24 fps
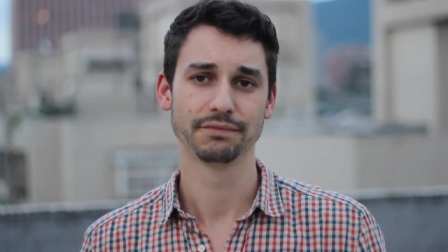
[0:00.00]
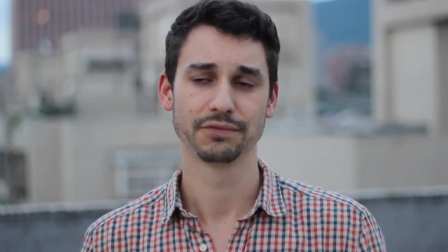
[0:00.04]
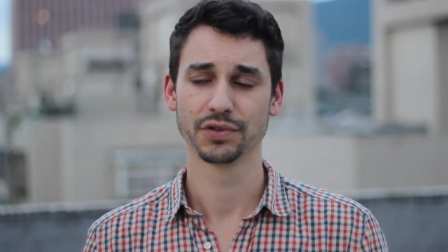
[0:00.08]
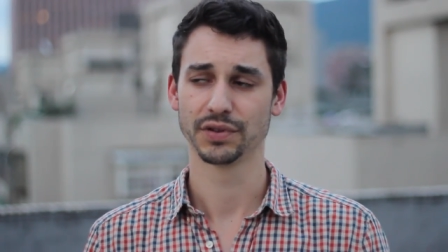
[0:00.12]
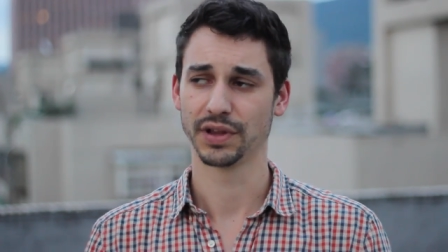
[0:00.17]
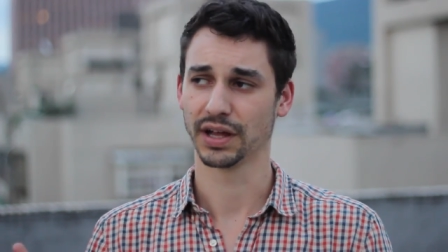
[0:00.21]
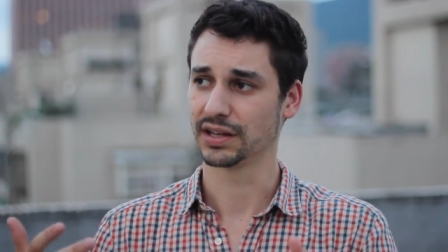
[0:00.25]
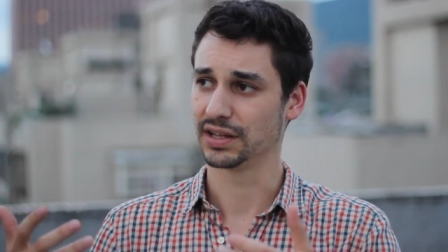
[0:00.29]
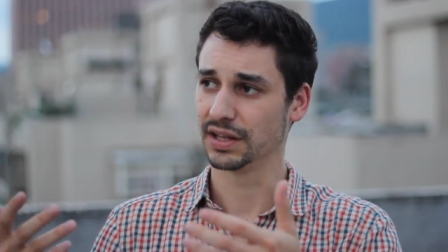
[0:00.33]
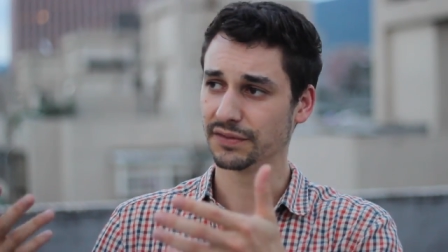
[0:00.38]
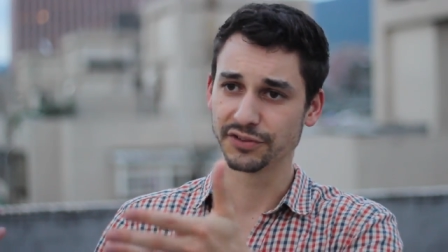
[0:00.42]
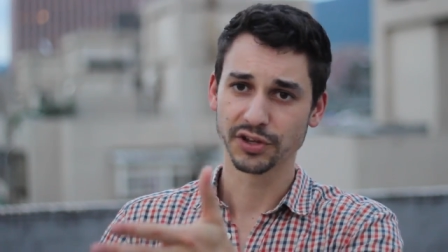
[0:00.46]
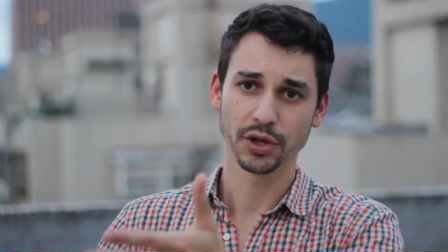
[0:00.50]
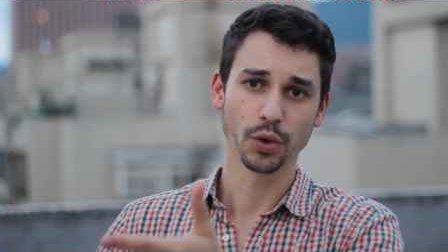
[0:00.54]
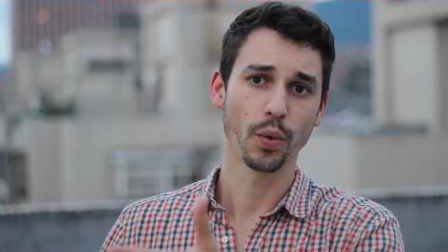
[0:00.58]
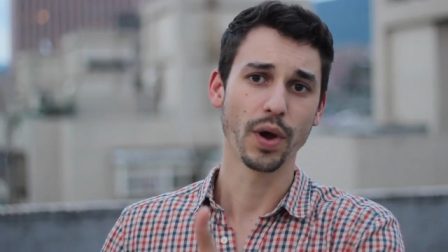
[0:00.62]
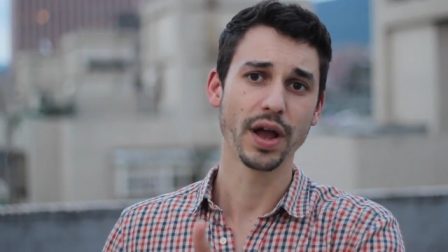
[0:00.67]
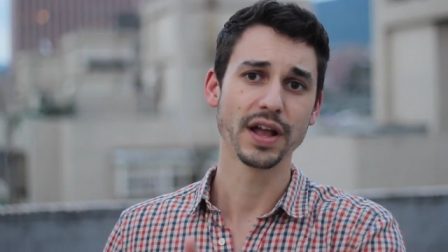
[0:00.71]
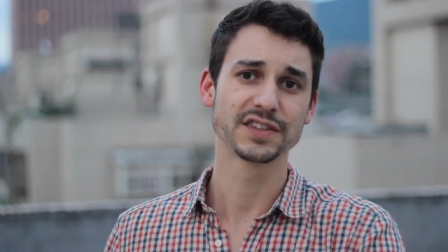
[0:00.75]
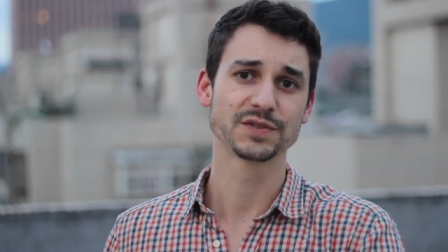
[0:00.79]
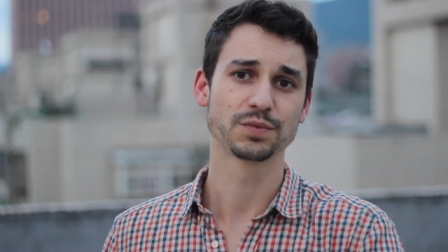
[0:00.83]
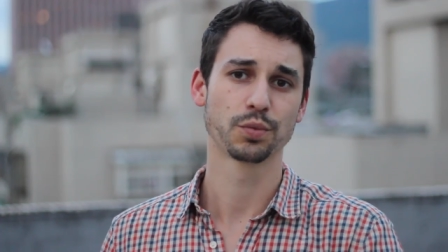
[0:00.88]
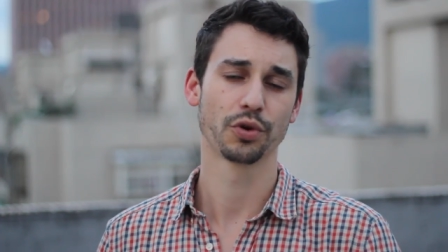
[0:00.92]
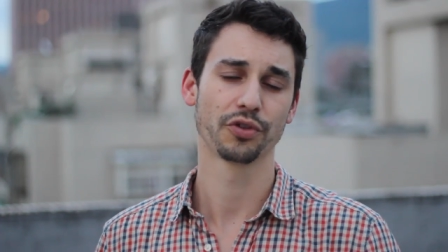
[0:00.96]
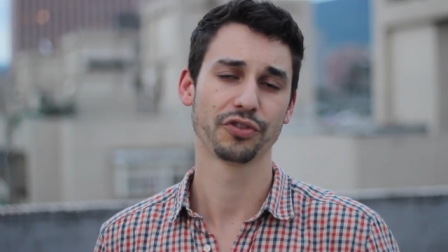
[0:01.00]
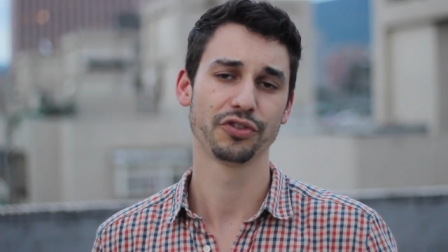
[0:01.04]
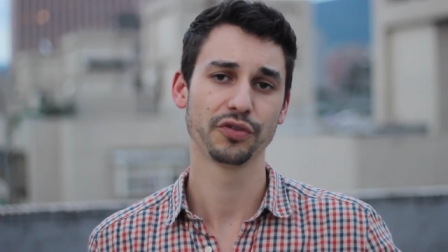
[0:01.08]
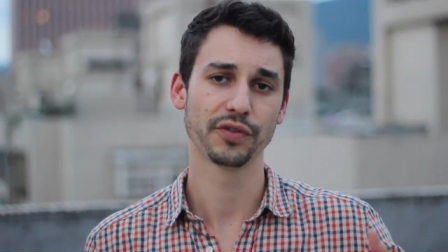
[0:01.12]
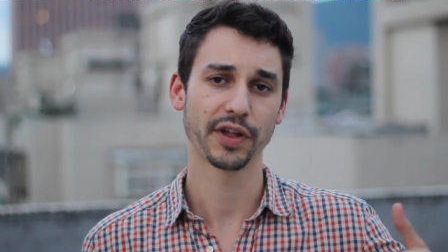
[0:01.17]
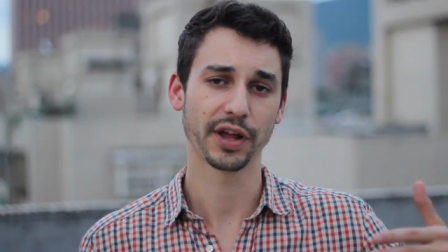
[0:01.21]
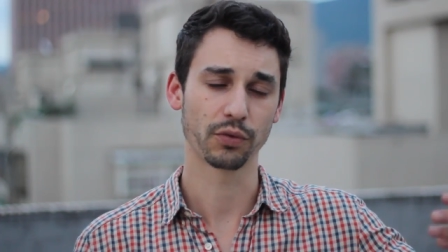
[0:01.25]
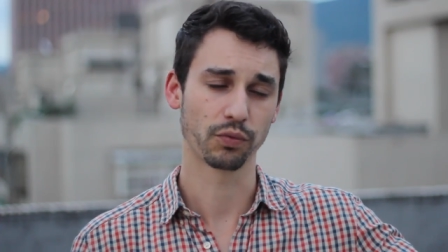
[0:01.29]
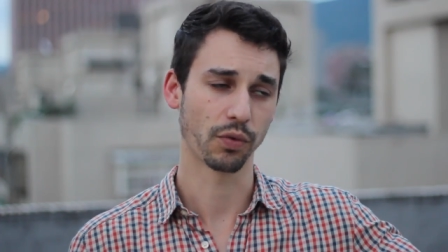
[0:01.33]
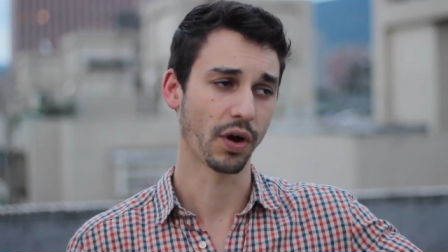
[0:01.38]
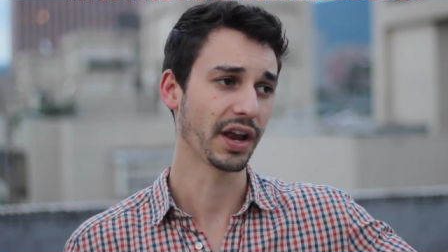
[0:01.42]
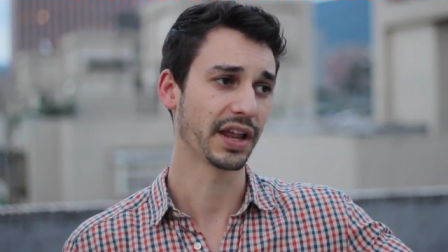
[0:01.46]
If you like lifting weights more than you
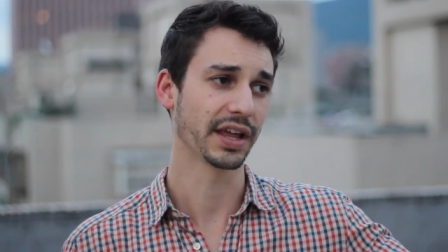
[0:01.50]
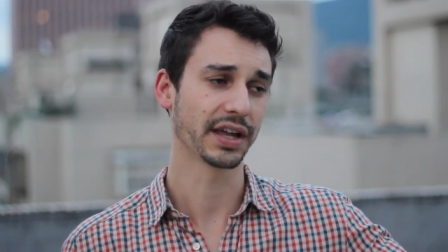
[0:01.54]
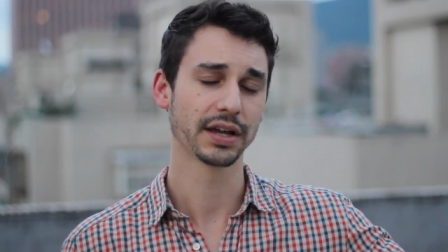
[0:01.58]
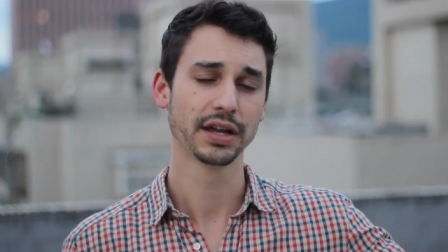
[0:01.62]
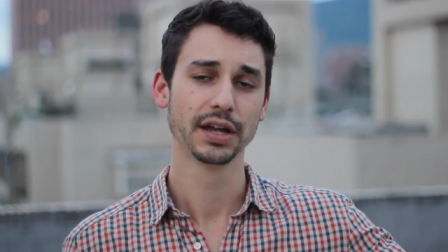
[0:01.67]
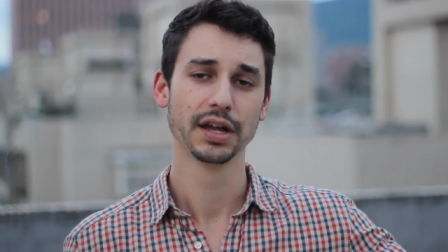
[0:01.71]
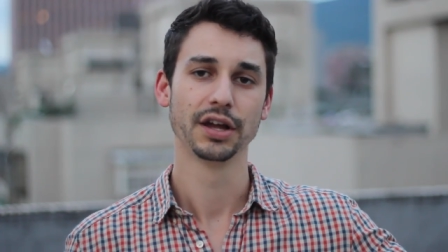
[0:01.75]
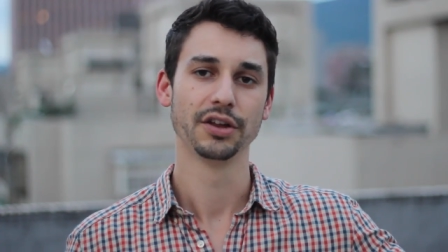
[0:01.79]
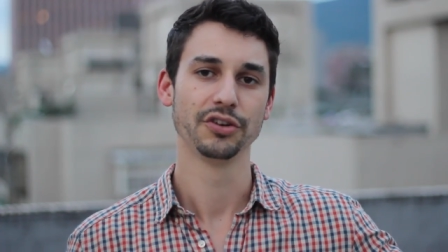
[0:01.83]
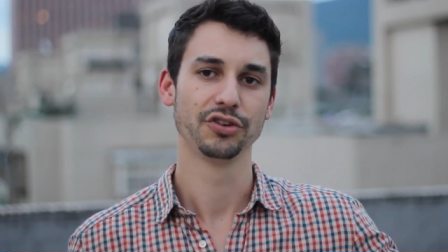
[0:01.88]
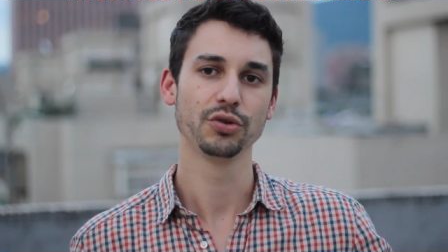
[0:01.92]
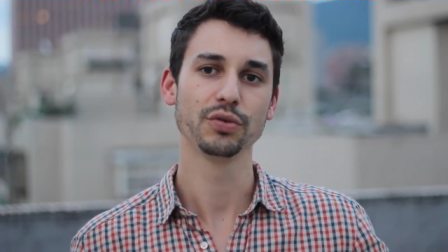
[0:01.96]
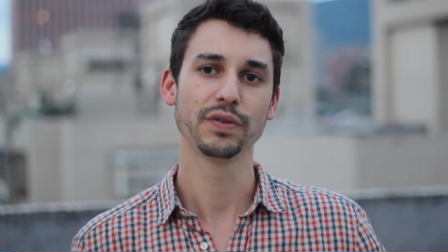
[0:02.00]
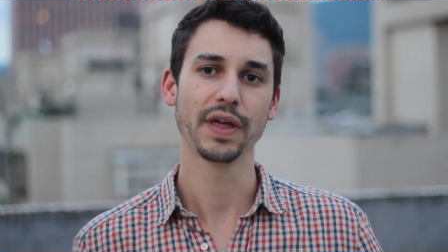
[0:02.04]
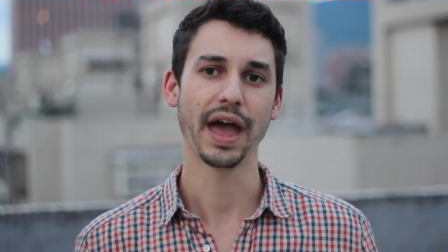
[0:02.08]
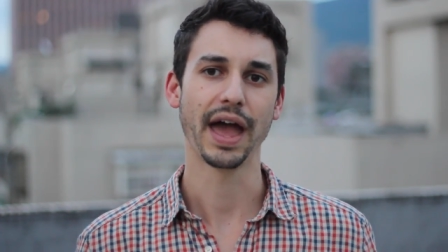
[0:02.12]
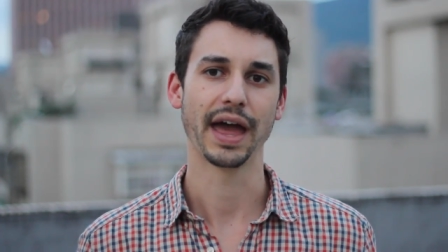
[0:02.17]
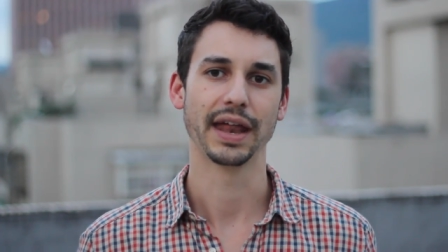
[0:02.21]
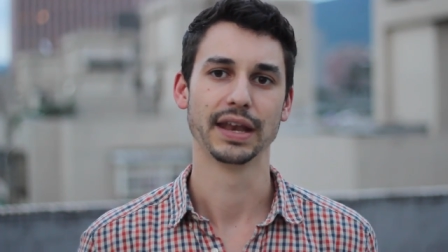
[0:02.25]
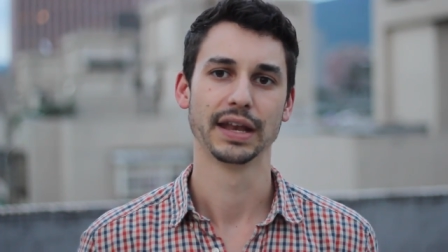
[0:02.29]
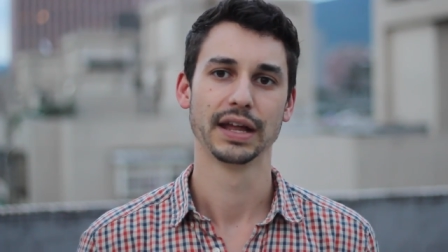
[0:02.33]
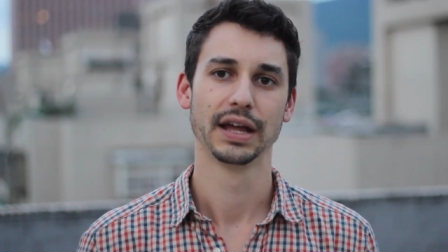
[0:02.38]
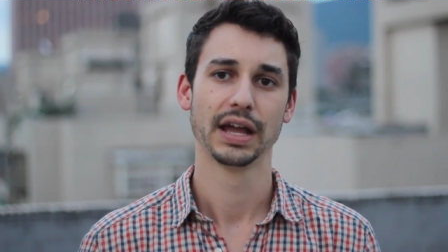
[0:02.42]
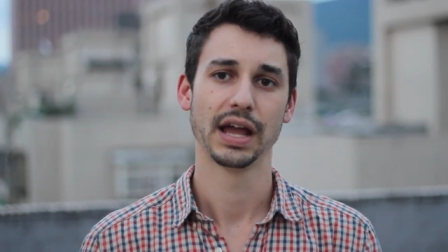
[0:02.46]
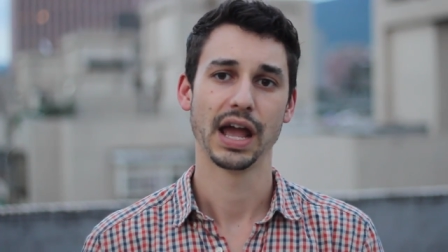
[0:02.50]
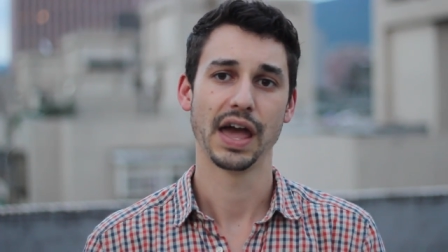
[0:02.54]
like running, do that.